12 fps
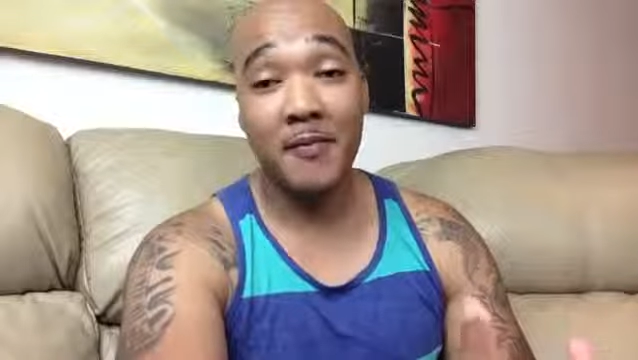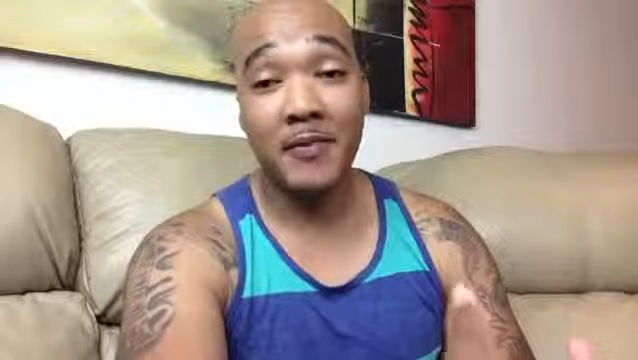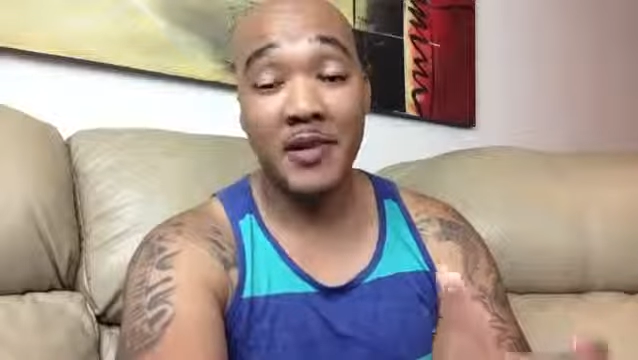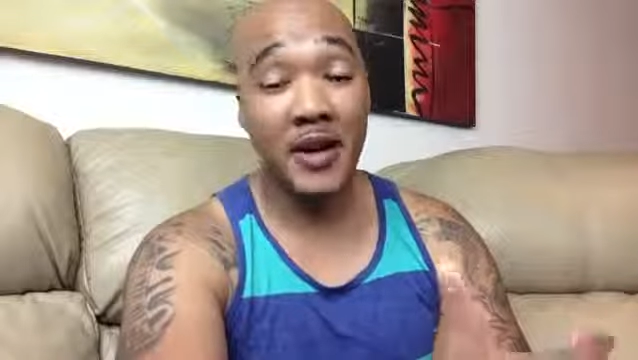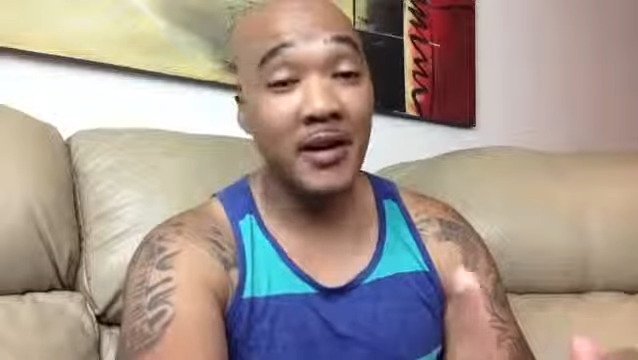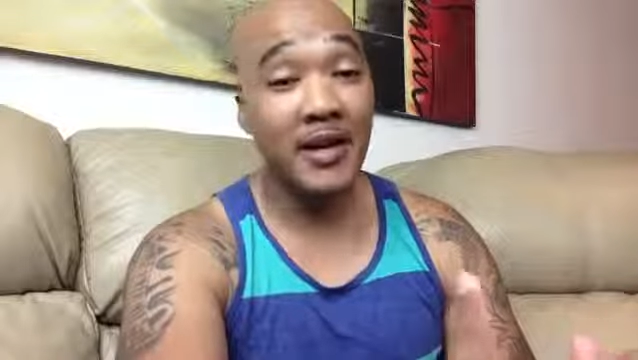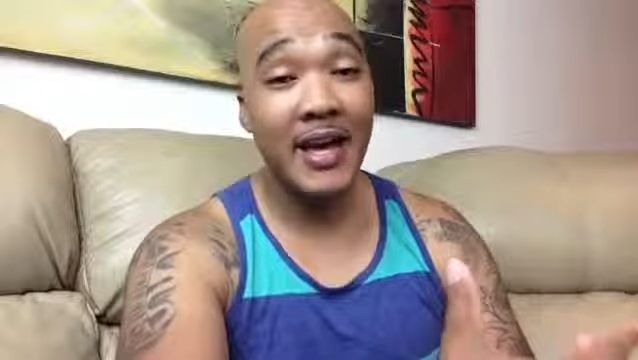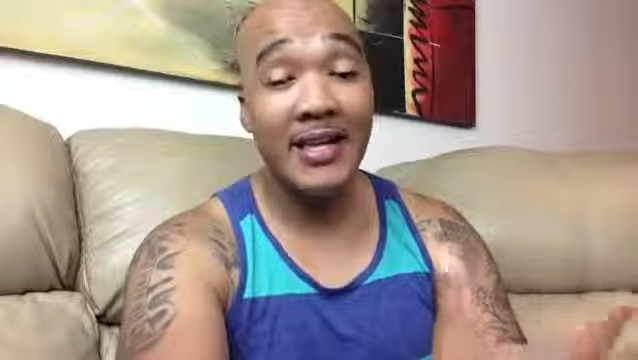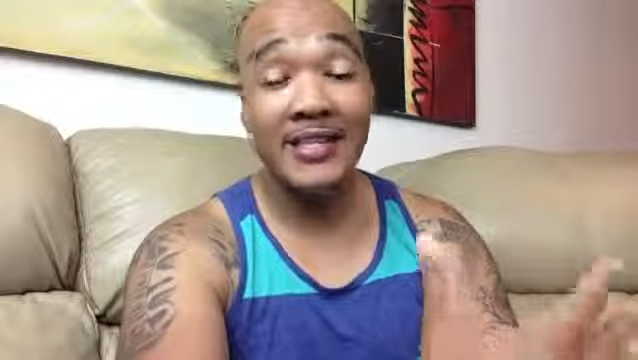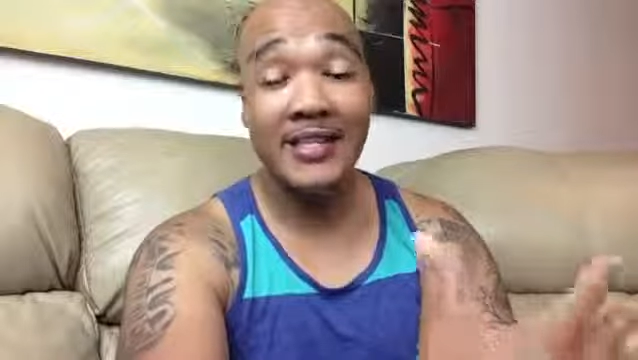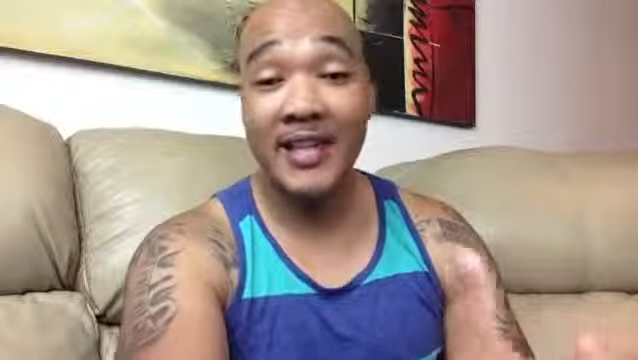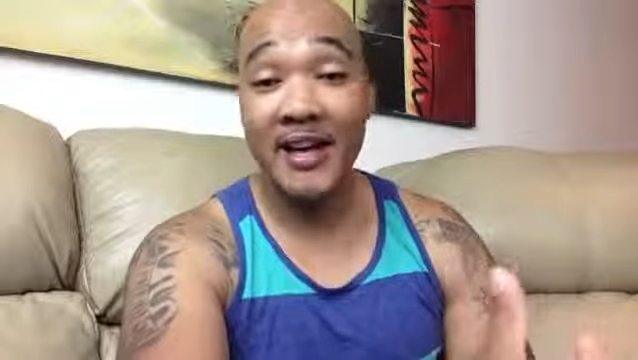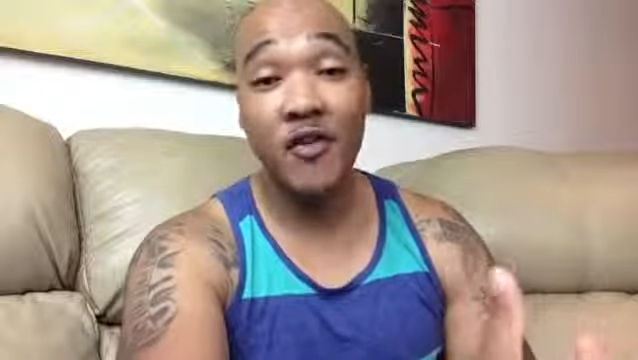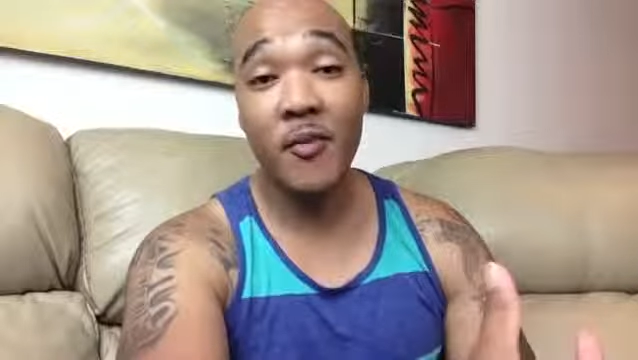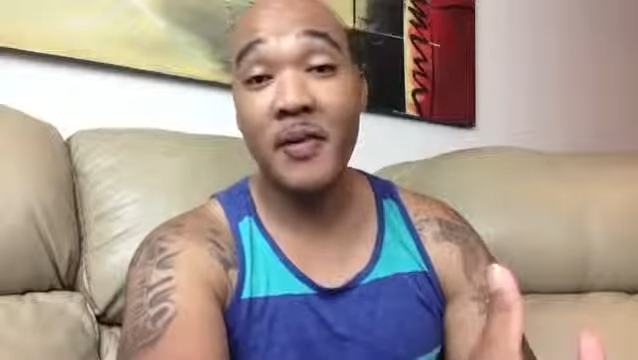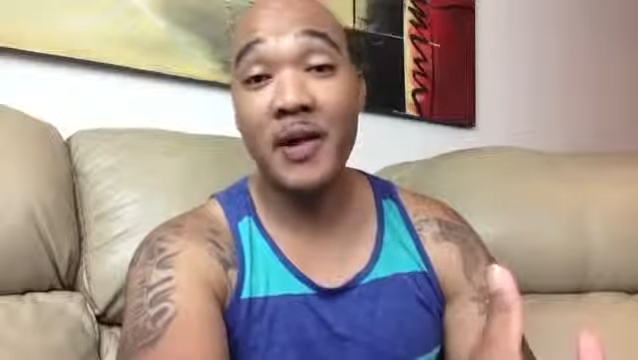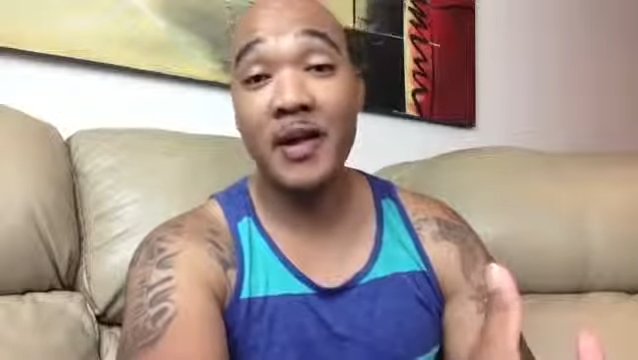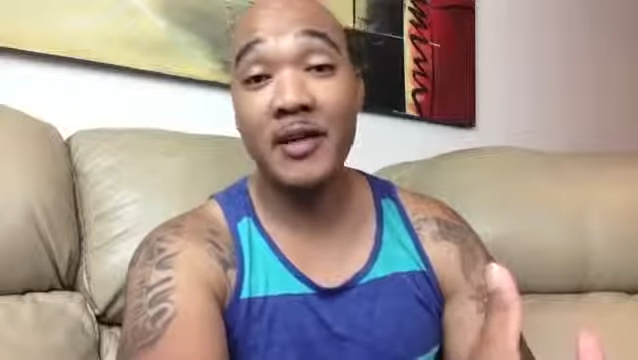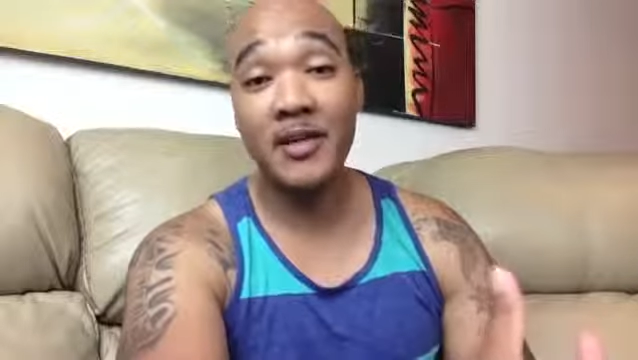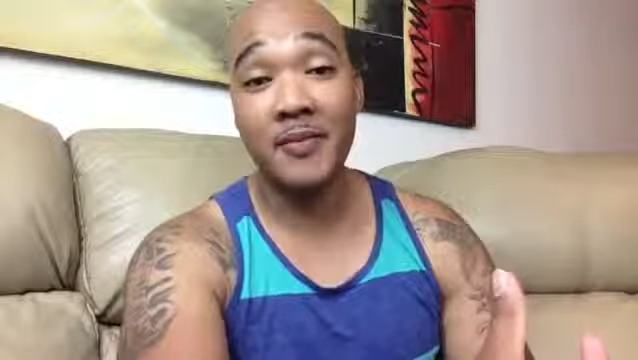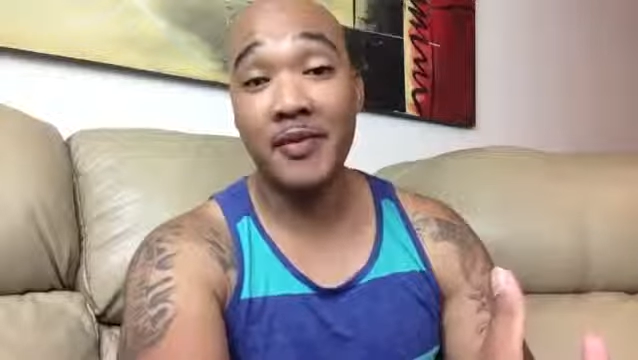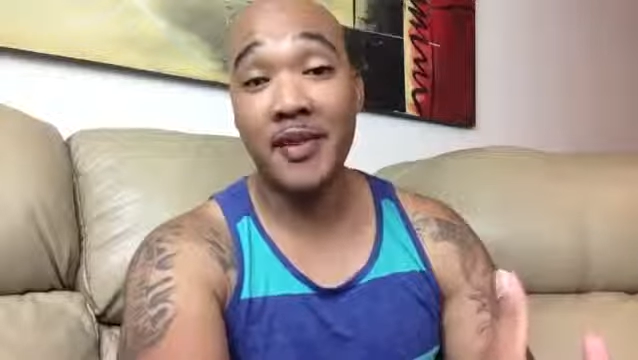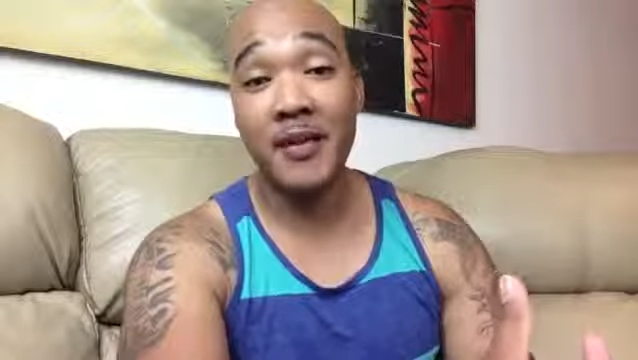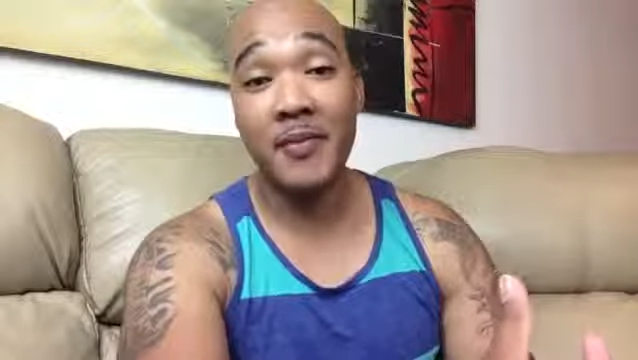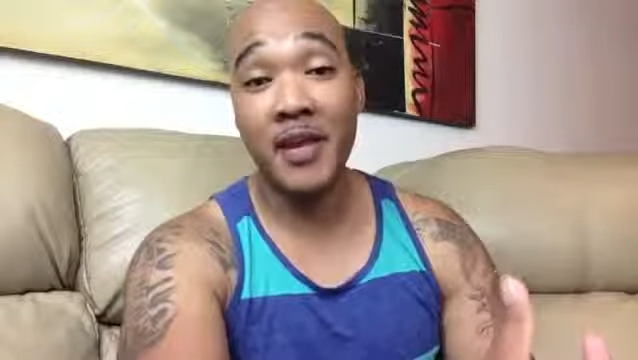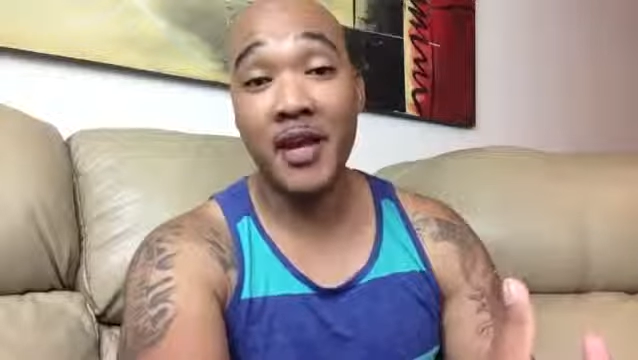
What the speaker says: dunking has never been something that I've been